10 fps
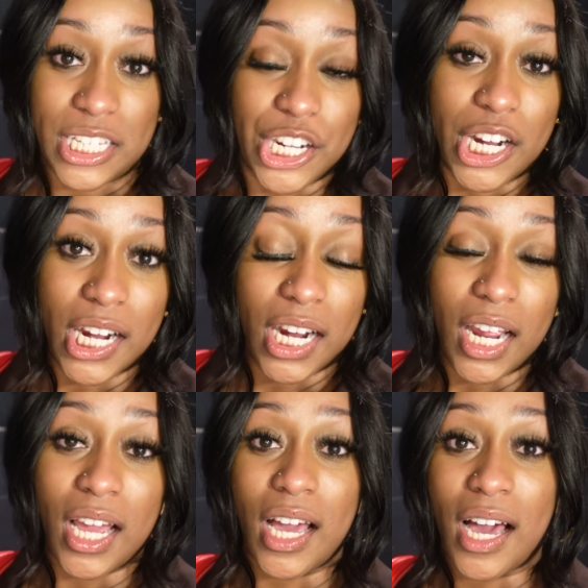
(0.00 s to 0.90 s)
dinner
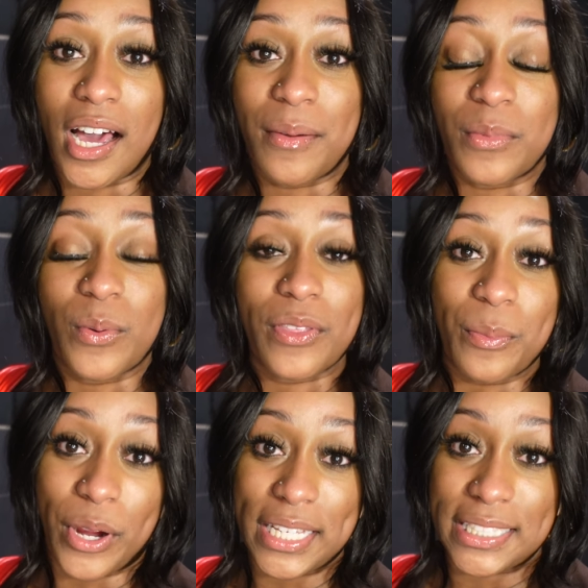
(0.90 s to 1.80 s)
um, with
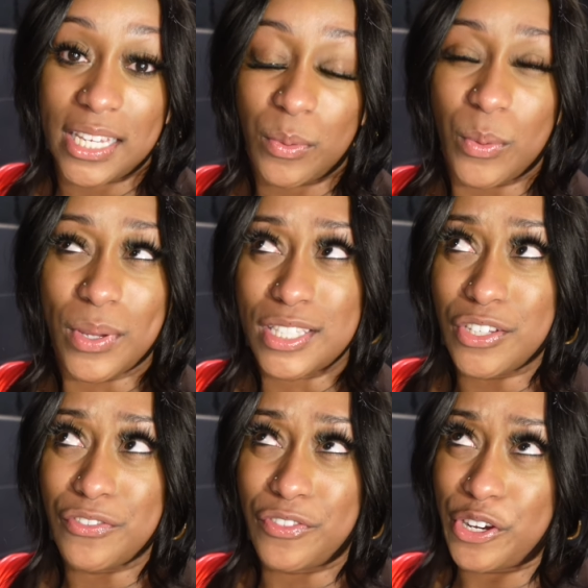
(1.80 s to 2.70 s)
Brandon. we went to
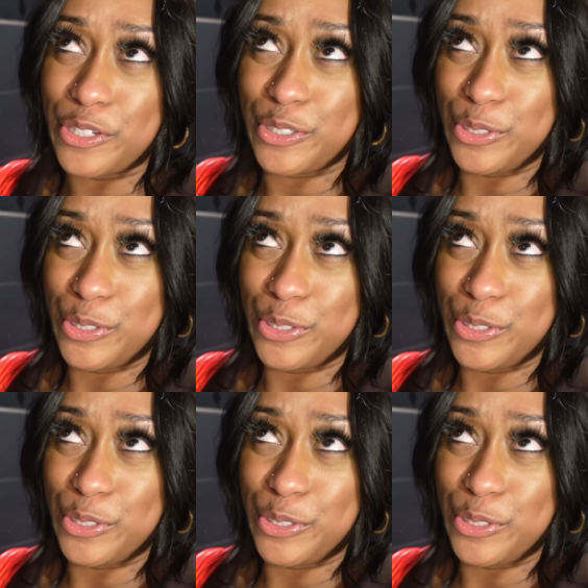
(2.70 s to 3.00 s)
very.